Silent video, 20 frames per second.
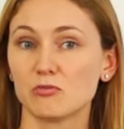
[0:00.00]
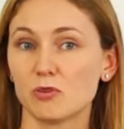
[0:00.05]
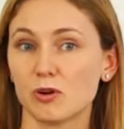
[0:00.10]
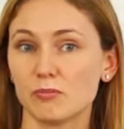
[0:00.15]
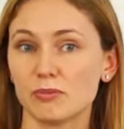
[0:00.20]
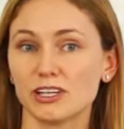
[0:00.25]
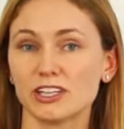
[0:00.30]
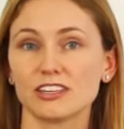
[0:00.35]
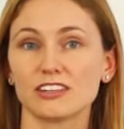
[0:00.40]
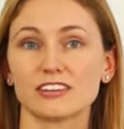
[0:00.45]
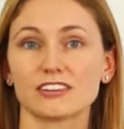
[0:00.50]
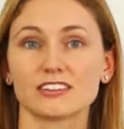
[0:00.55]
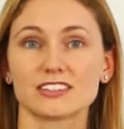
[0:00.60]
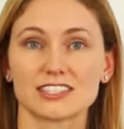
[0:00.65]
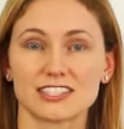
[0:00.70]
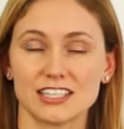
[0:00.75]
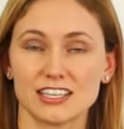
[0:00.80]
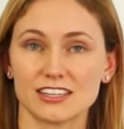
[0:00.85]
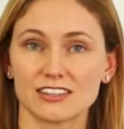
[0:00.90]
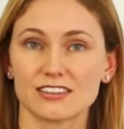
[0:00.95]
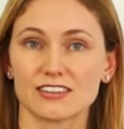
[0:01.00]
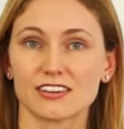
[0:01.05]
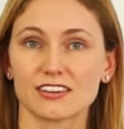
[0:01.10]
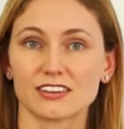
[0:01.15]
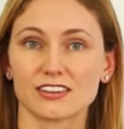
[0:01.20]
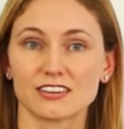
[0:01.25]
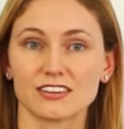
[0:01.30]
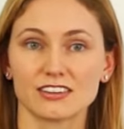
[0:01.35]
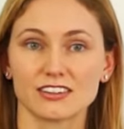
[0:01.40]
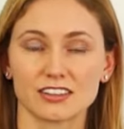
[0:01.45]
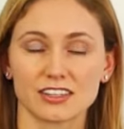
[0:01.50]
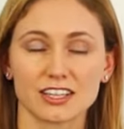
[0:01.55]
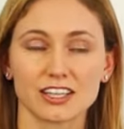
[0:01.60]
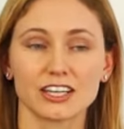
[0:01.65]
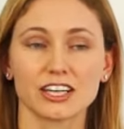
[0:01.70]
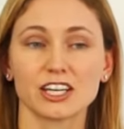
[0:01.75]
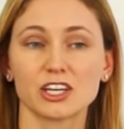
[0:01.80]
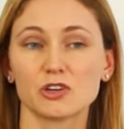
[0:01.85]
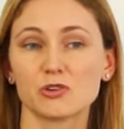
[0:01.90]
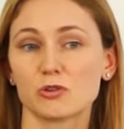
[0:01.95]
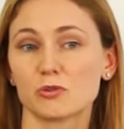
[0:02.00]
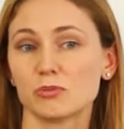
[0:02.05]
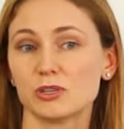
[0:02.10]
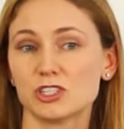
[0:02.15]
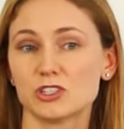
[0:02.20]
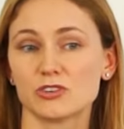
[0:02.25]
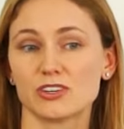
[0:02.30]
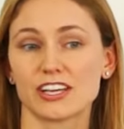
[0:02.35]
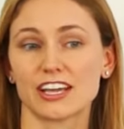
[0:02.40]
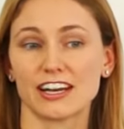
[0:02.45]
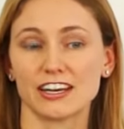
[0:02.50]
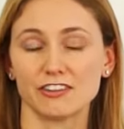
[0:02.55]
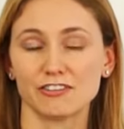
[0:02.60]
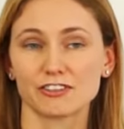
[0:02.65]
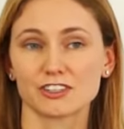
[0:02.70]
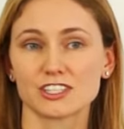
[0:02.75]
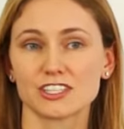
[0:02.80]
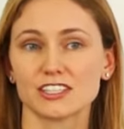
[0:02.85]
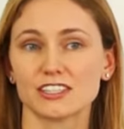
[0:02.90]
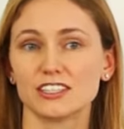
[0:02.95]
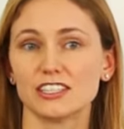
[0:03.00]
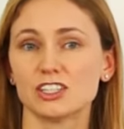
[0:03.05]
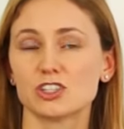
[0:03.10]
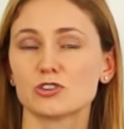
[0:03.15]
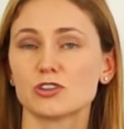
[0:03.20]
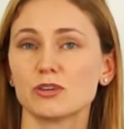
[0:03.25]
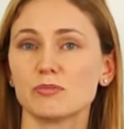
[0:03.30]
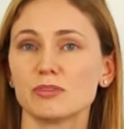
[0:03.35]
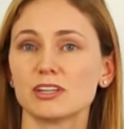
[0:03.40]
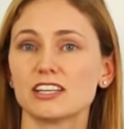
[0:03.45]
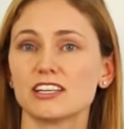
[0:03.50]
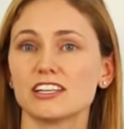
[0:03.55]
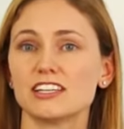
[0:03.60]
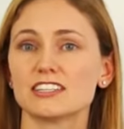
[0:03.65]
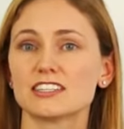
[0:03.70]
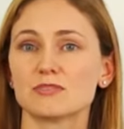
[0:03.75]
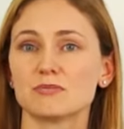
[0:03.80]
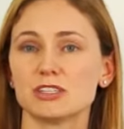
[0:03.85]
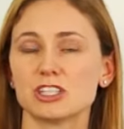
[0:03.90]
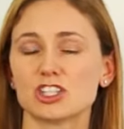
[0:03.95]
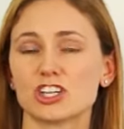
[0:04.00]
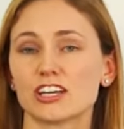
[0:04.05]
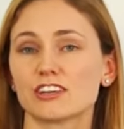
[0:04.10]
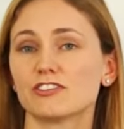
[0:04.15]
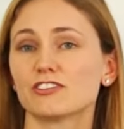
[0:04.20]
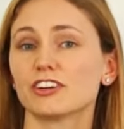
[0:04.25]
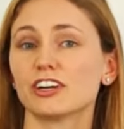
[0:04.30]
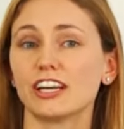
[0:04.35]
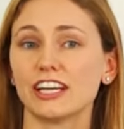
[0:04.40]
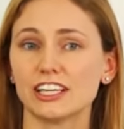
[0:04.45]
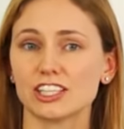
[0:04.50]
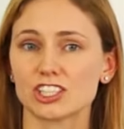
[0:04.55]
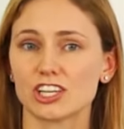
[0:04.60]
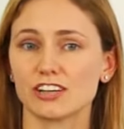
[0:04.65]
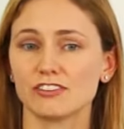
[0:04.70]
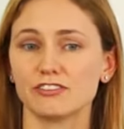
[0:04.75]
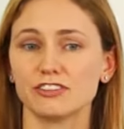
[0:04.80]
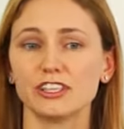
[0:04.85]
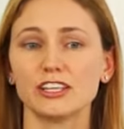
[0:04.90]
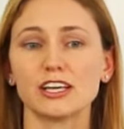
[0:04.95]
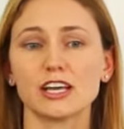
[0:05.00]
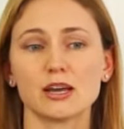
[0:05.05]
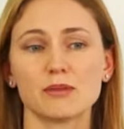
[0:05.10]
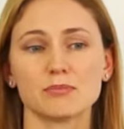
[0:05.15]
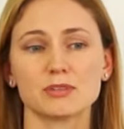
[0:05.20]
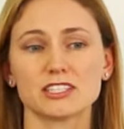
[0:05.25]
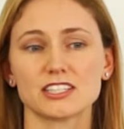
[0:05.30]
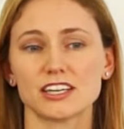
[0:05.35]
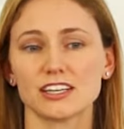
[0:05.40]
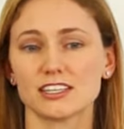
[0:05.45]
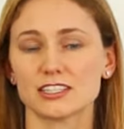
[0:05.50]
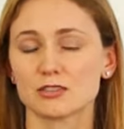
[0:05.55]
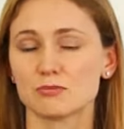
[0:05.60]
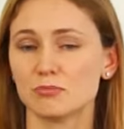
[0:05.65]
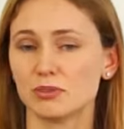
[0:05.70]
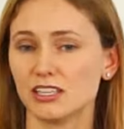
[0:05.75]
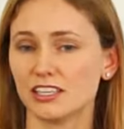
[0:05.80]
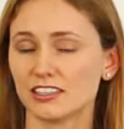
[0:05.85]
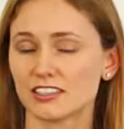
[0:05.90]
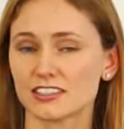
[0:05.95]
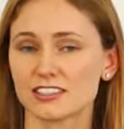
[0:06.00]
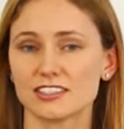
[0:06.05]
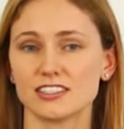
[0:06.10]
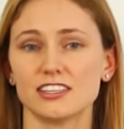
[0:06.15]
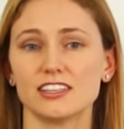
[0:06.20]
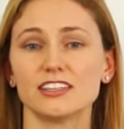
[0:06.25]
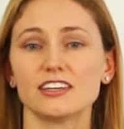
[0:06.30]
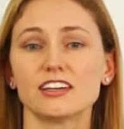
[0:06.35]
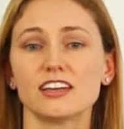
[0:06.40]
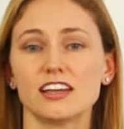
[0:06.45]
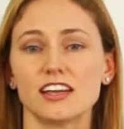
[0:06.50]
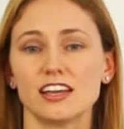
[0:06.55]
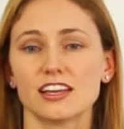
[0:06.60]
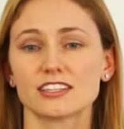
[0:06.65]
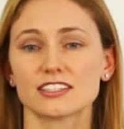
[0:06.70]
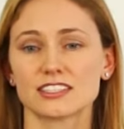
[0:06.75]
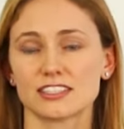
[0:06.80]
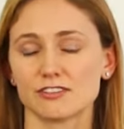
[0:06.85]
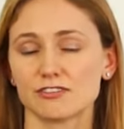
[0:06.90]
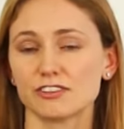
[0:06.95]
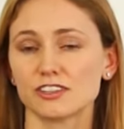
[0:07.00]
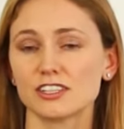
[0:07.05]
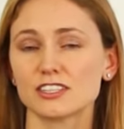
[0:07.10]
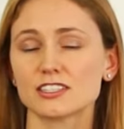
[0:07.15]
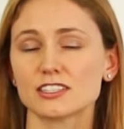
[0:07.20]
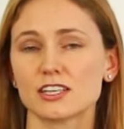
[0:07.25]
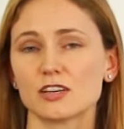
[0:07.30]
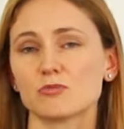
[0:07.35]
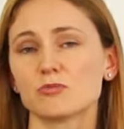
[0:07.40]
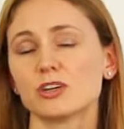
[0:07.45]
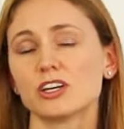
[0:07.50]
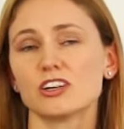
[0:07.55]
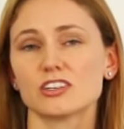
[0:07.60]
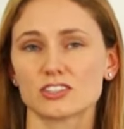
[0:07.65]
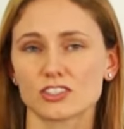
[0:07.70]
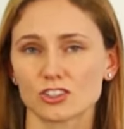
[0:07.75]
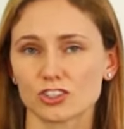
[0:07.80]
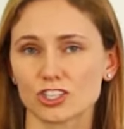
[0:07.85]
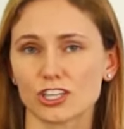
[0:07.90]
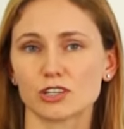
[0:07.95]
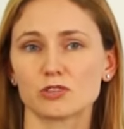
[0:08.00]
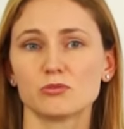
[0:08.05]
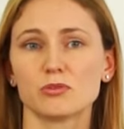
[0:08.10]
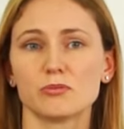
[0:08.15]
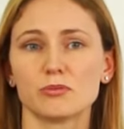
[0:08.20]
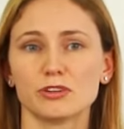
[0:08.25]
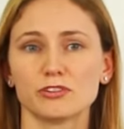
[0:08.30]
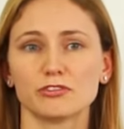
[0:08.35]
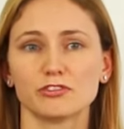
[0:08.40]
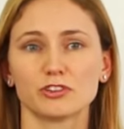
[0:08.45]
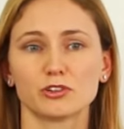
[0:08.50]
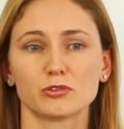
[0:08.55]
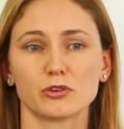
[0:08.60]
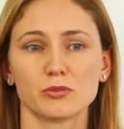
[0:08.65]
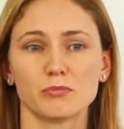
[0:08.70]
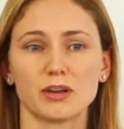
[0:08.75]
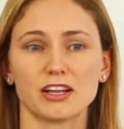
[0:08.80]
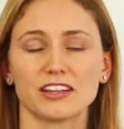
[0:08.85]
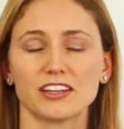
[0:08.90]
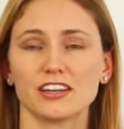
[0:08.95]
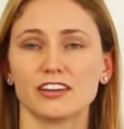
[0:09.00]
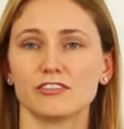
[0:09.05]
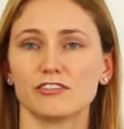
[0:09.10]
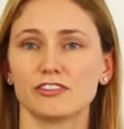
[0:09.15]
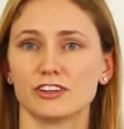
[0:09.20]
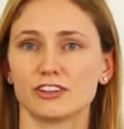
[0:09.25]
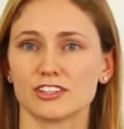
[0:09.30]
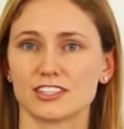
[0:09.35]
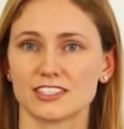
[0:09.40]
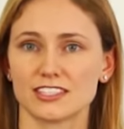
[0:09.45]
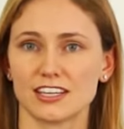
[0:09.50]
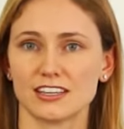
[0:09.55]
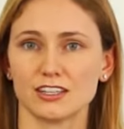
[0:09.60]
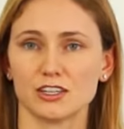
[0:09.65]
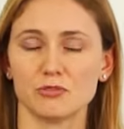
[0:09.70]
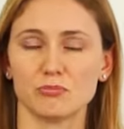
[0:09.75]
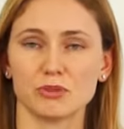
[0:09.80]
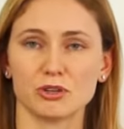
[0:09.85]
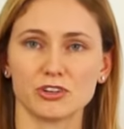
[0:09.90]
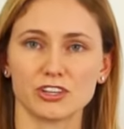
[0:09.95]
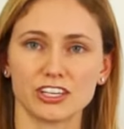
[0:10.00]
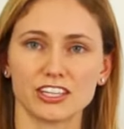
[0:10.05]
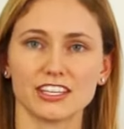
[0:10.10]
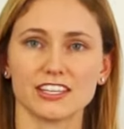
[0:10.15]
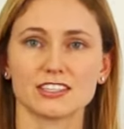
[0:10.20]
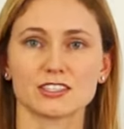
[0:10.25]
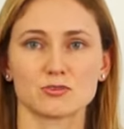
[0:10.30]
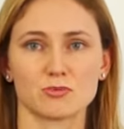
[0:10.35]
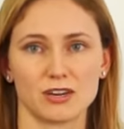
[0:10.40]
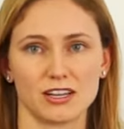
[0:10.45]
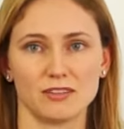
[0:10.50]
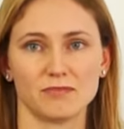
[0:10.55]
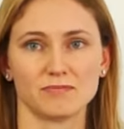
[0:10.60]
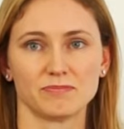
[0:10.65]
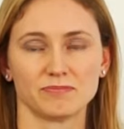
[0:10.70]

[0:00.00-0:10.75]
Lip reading: women seen in the clinic who will be doing any fertility treatment need to be checked for HIV, hepatitis B and C, syphilis, and we also check women for rubella and varicella immunity as well.